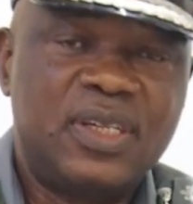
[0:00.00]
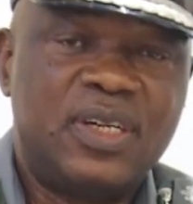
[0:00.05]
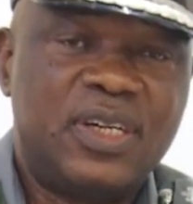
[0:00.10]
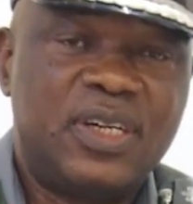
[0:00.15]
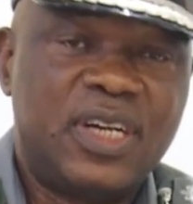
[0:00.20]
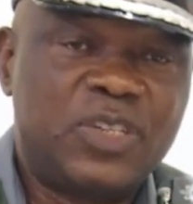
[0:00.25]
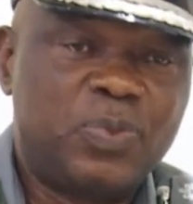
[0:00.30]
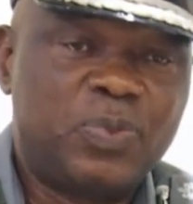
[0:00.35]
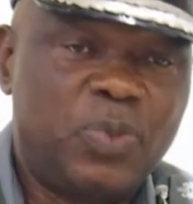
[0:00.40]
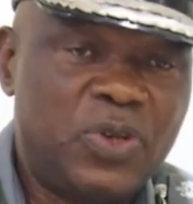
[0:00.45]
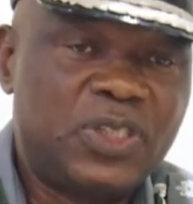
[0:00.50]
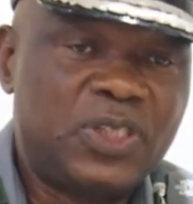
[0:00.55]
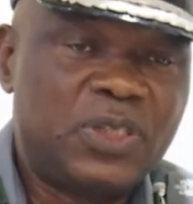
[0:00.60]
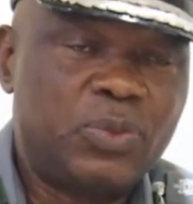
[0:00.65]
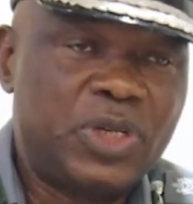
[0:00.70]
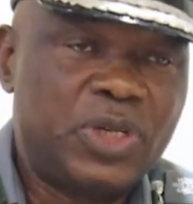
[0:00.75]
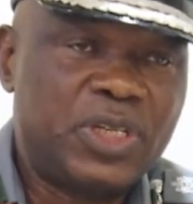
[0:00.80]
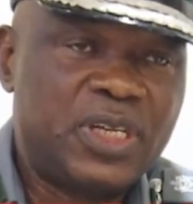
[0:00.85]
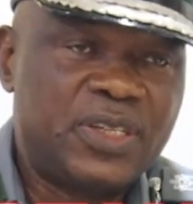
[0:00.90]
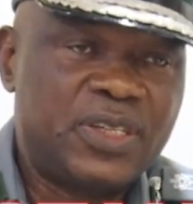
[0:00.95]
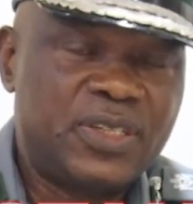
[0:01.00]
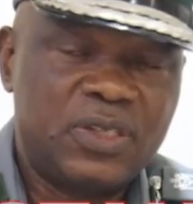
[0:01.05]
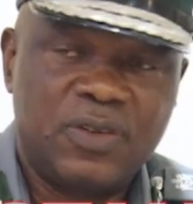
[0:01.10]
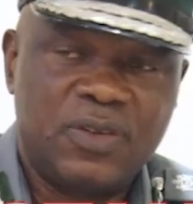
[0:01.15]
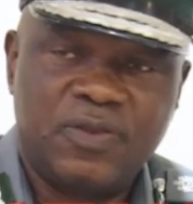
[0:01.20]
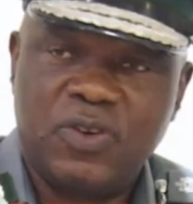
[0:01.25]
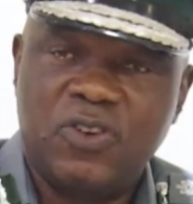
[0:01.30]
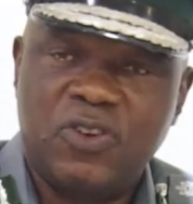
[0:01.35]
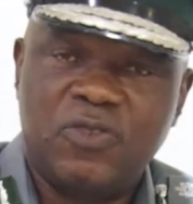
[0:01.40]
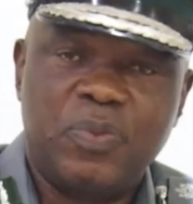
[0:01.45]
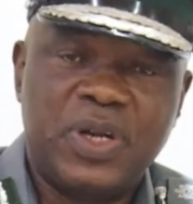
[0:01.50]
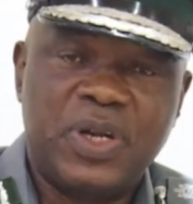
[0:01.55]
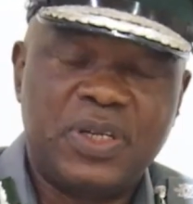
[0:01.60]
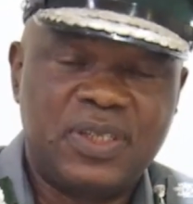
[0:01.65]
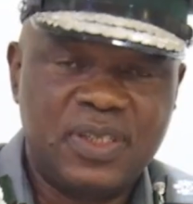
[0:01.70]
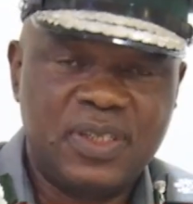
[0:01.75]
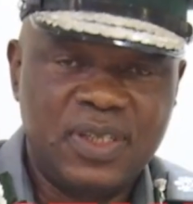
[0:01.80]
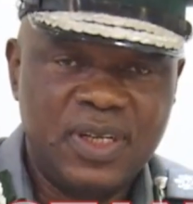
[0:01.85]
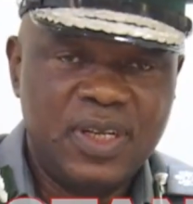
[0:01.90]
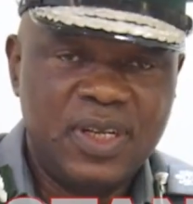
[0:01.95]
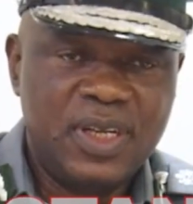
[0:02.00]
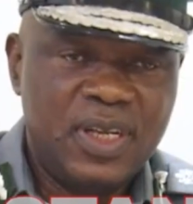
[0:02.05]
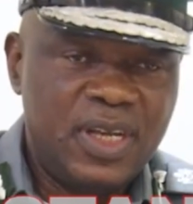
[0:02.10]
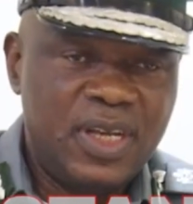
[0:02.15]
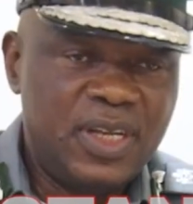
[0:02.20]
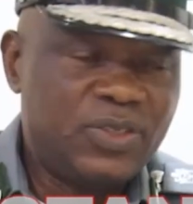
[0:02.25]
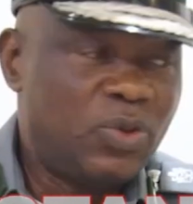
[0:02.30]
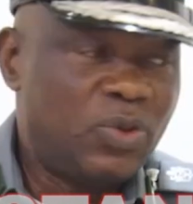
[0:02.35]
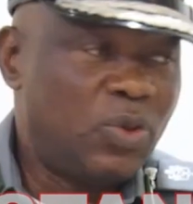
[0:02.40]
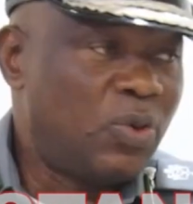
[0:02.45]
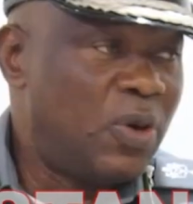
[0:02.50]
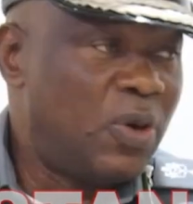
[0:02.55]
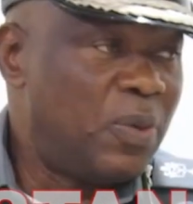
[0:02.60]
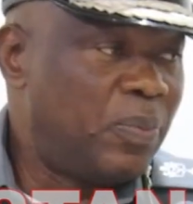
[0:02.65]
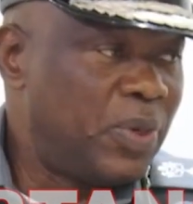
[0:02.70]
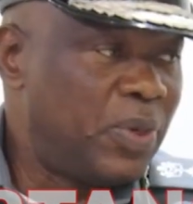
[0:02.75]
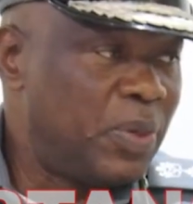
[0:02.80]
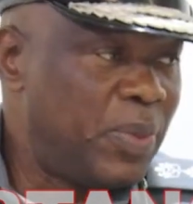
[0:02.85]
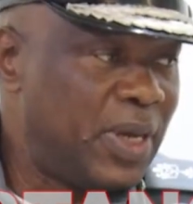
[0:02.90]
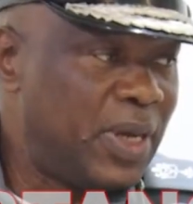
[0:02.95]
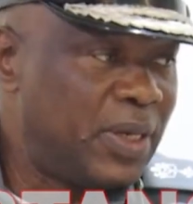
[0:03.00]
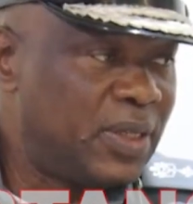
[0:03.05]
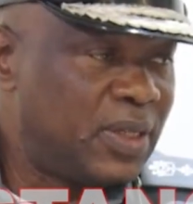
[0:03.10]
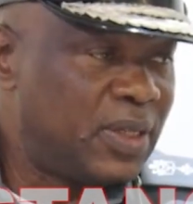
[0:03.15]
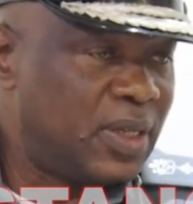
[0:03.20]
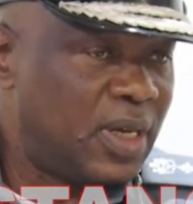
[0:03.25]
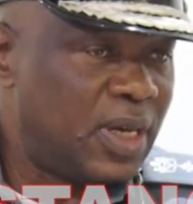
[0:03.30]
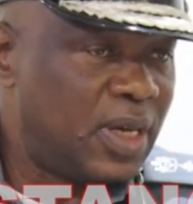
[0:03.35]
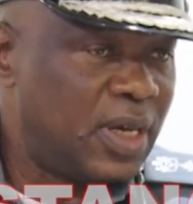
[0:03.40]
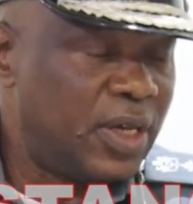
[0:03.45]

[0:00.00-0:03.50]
a responsible agency of government is to complement